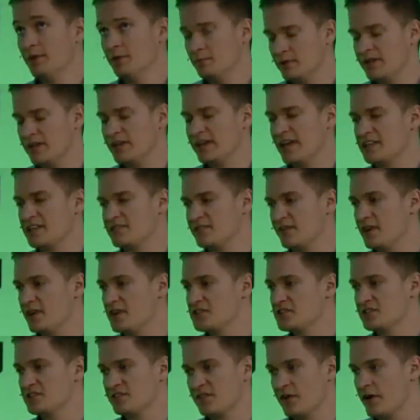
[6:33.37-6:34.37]
and Melinda Gates
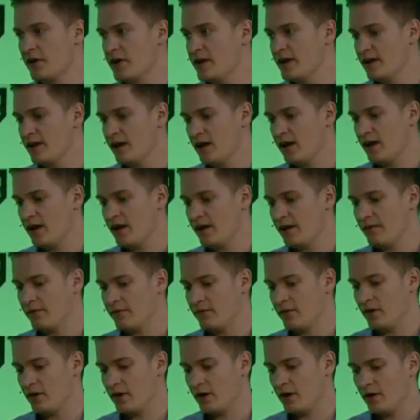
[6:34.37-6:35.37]
Foundation is very uh, uh,
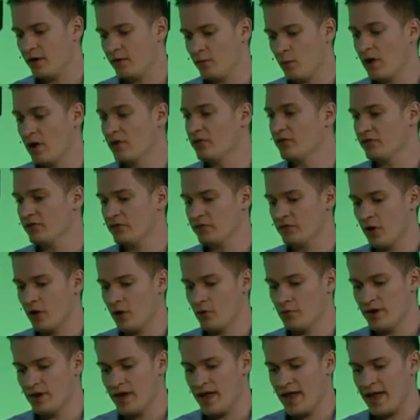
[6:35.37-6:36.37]
well
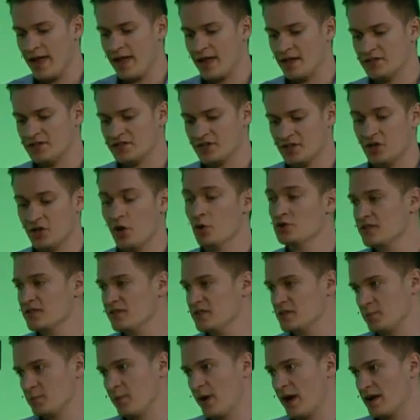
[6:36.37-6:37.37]
known and knows of
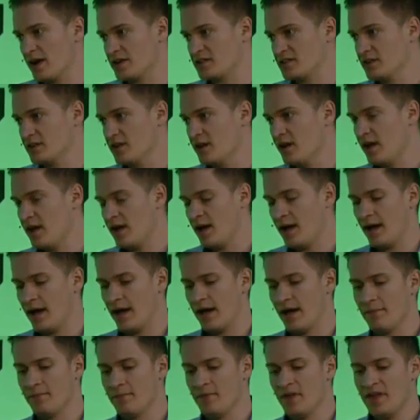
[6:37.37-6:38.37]
this product.
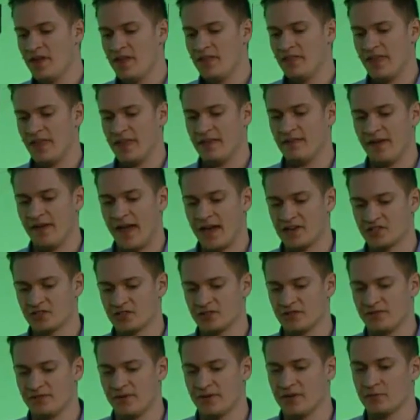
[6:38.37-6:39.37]
Uh, they've
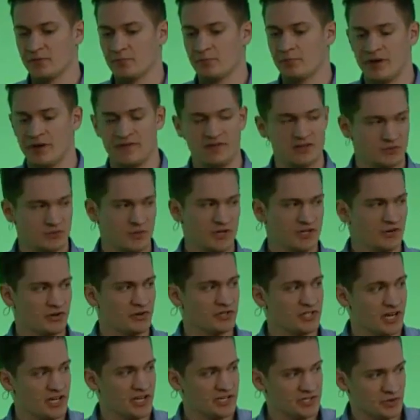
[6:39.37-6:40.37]
actually funded previous
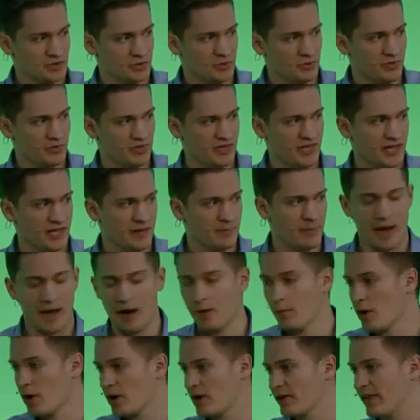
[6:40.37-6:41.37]
research into the
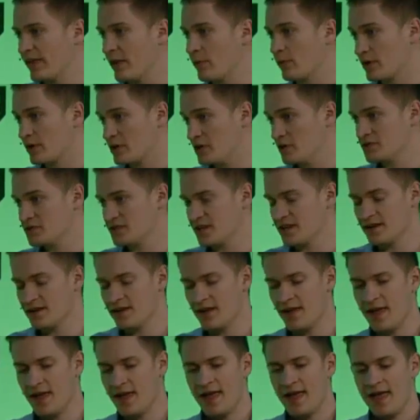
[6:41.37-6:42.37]
biomarker that we're using
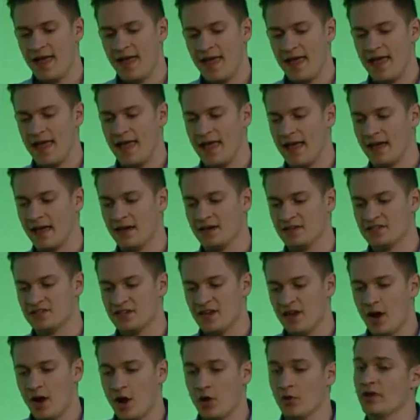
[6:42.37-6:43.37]
and
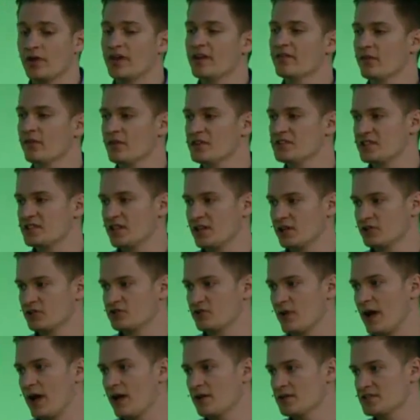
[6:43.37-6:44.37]
are looking for these clinical
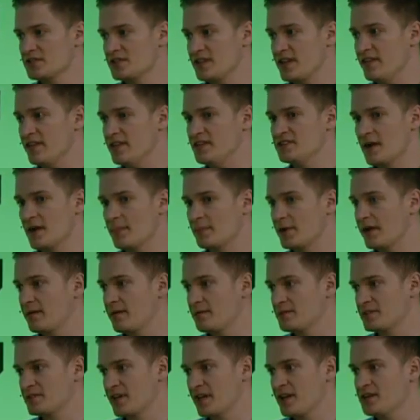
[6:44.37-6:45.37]
trials in these
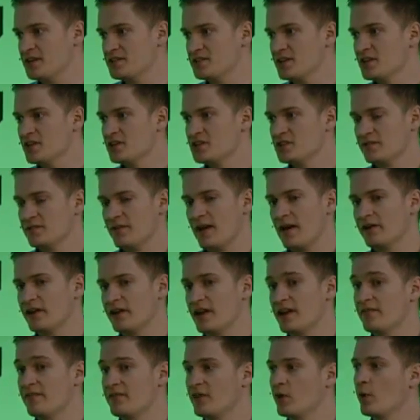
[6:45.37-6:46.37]
upcoming studies to
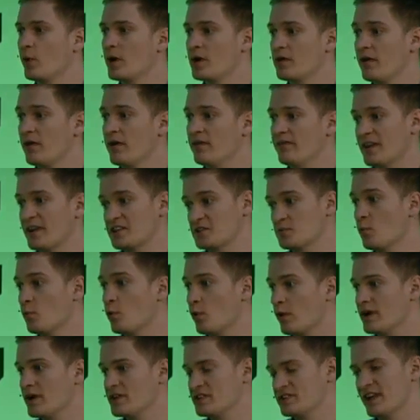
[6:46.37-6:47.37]
validate if they want to invest
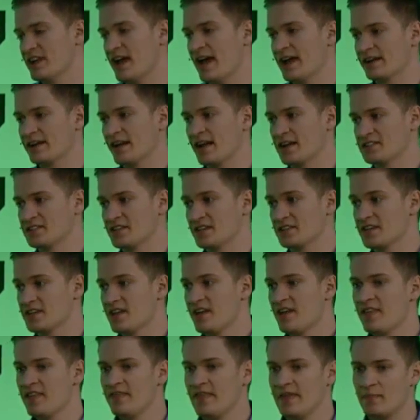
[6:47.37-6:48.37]
more into diagnostics.
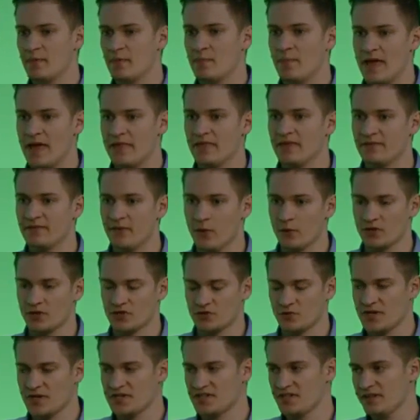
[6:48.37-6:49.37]
They've been mainly focused
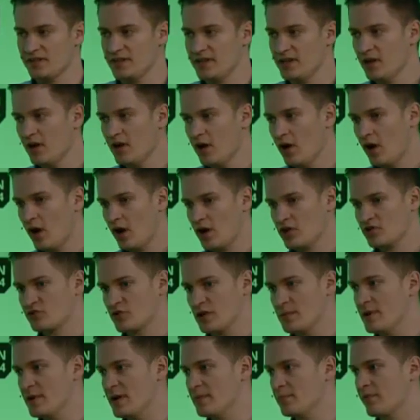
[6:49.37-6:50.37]
recently on
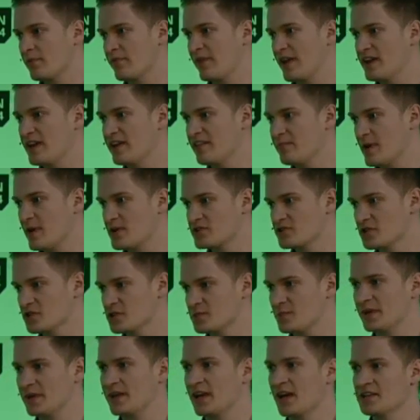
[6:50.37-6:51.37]
treatment and preventative measures
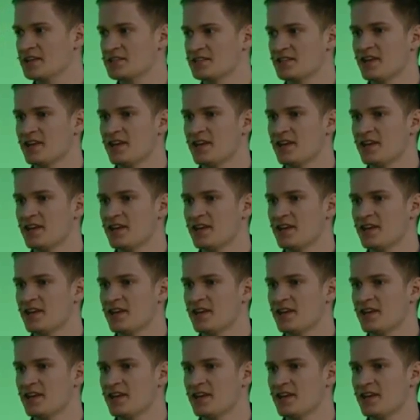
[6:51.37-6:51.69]
because